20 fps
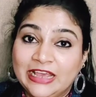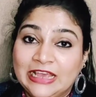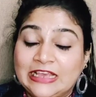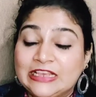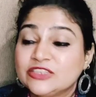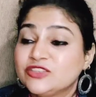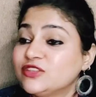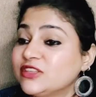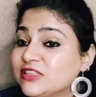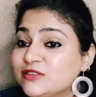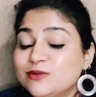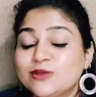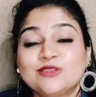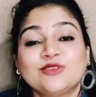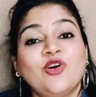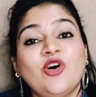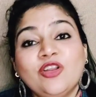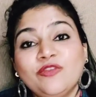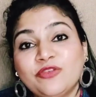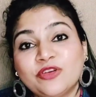So this was
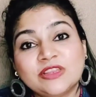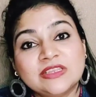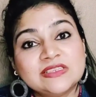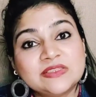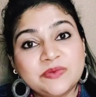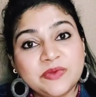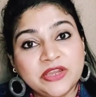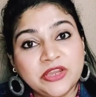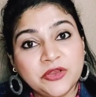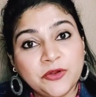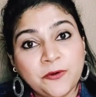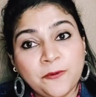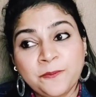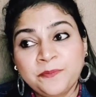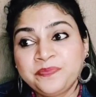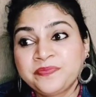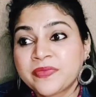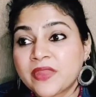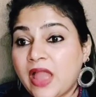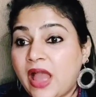all for this video.
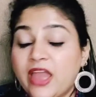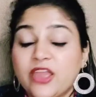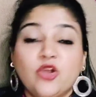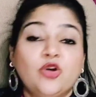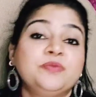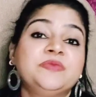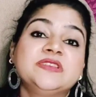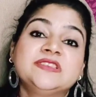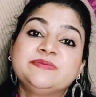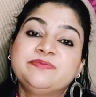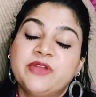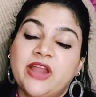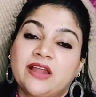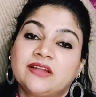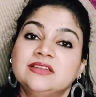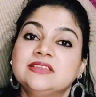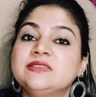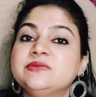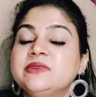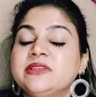I hope this
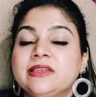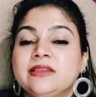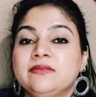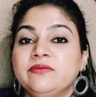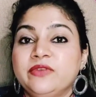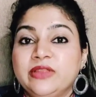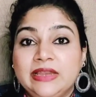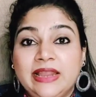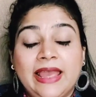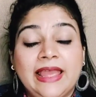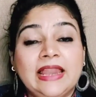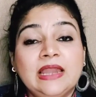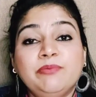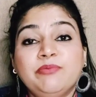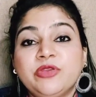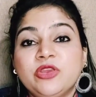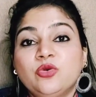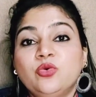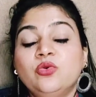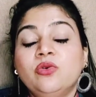practice will
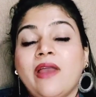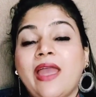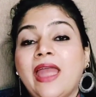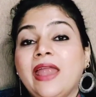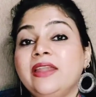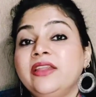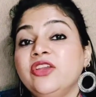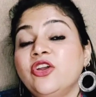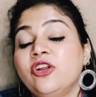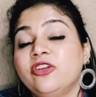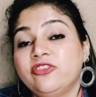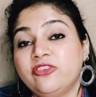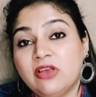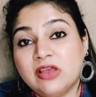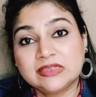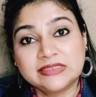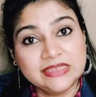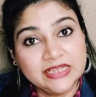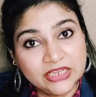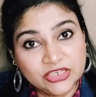help you end your
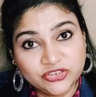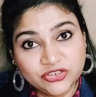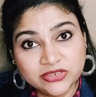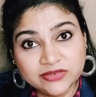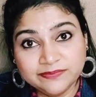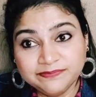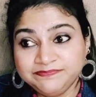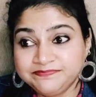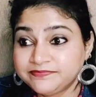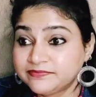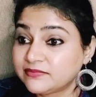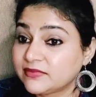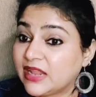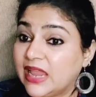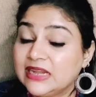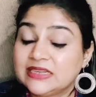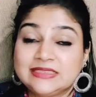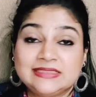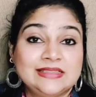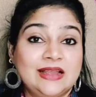translation
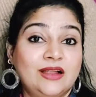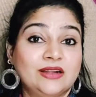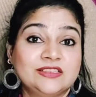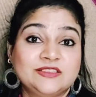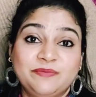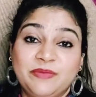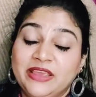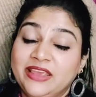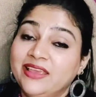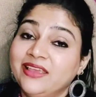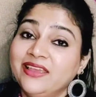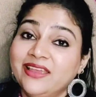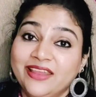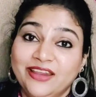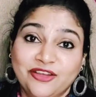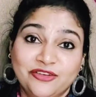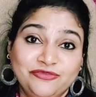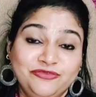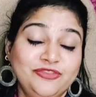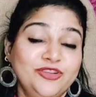and start speaking in
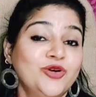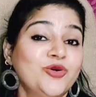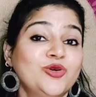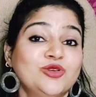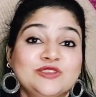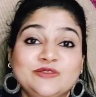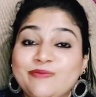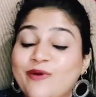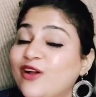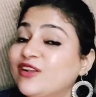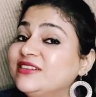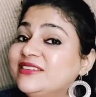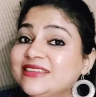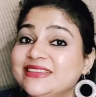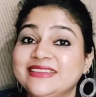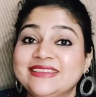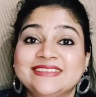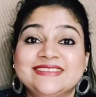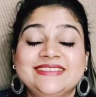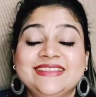a flow,
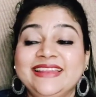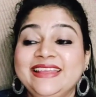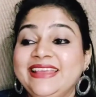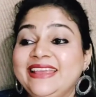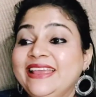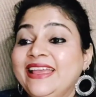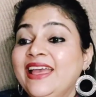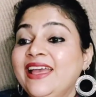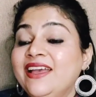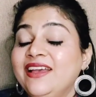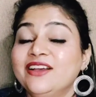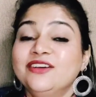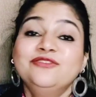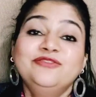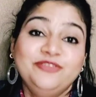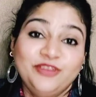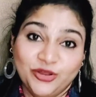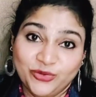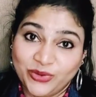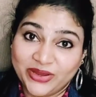spontaneously,
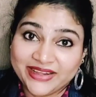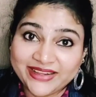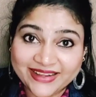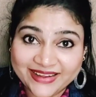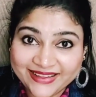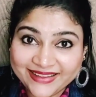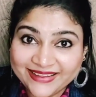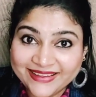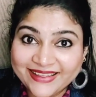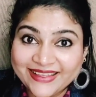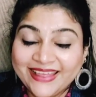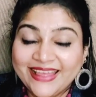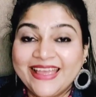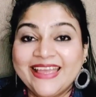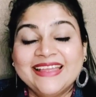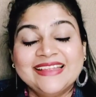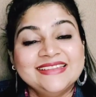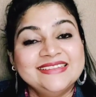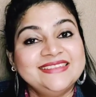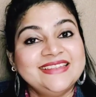fluently.
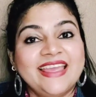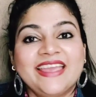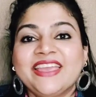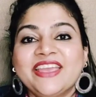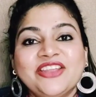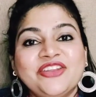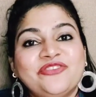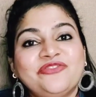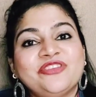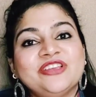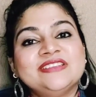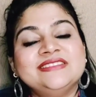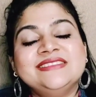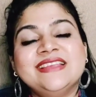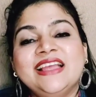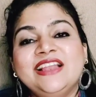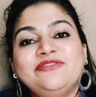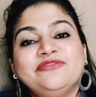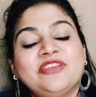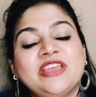Take care of
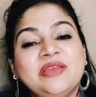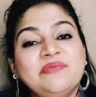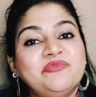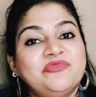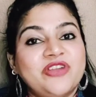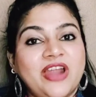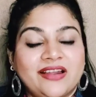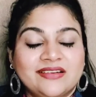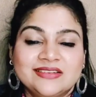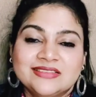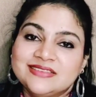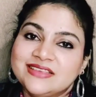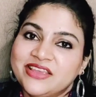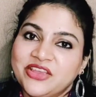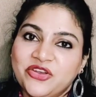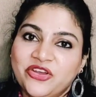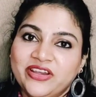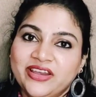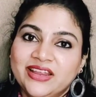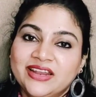yourself. Keep practicing
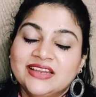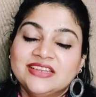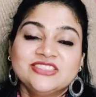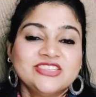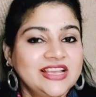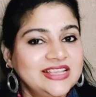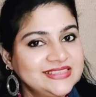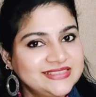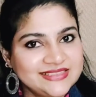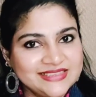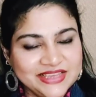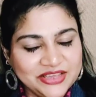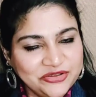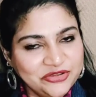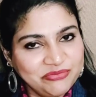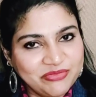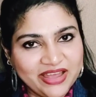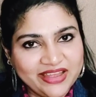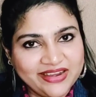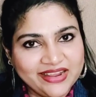your English. I'll see you in
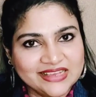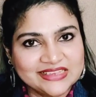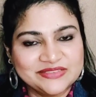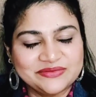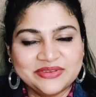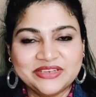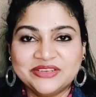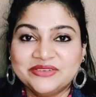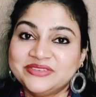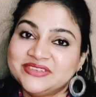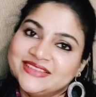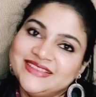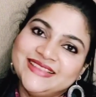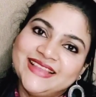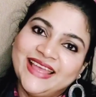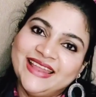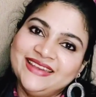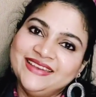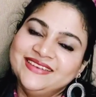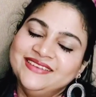my next video. Till
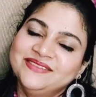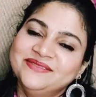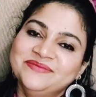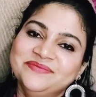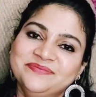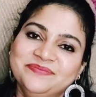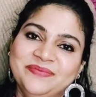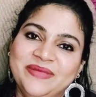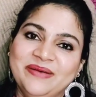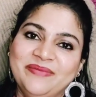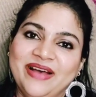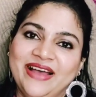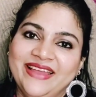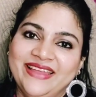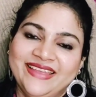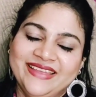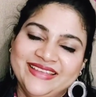then, bye-bye.